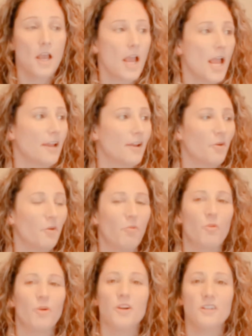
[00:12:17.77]
And
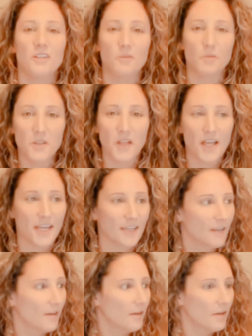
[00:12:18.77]
we're
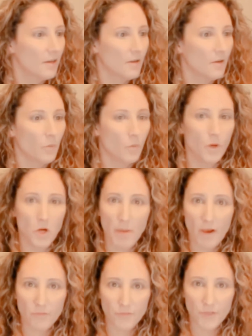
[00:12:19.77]

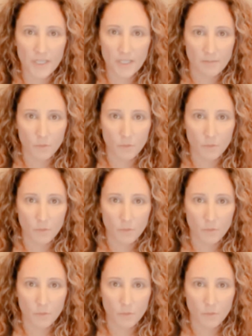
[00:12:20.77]
about freedom.